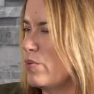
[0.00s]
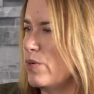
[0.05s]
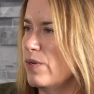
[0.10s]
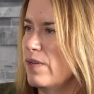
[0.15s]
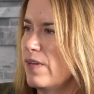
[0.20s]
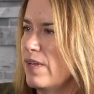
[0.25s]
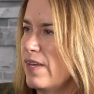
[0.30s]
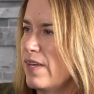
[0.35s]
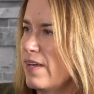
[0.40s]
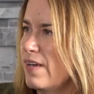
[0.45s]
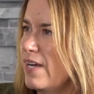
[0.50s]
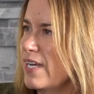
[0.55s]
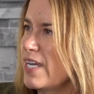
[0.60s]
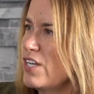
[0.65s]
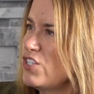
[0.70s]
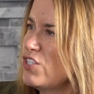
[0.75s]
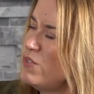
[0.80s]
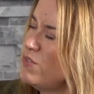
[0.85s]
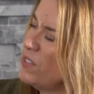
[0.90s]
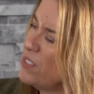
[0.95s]
But I
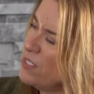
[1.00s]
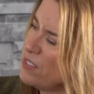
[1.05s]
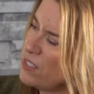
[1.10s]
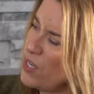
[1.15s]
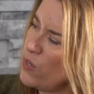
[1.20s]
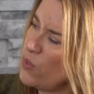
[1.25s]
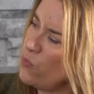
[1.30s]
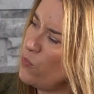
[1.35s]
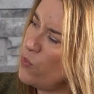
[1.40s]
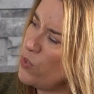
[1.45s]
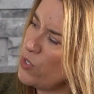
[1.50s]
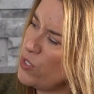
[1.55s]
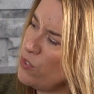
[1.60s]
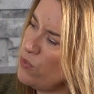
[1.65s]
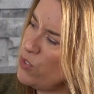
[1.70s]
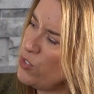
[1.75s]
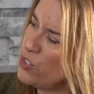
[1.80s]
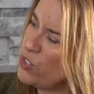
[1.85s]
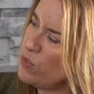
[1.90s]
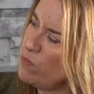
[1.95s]
guess you didn't know what
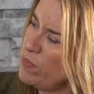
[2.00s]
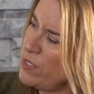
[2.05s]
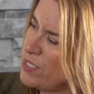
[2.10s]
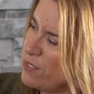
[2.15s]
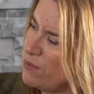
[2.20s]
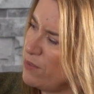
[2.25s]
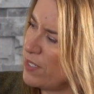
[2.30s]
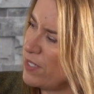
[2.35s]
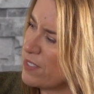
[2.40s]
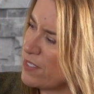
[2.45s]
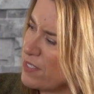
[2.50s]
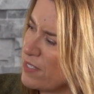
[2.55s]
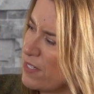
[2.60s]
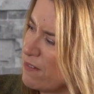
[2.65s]
you should be doing as a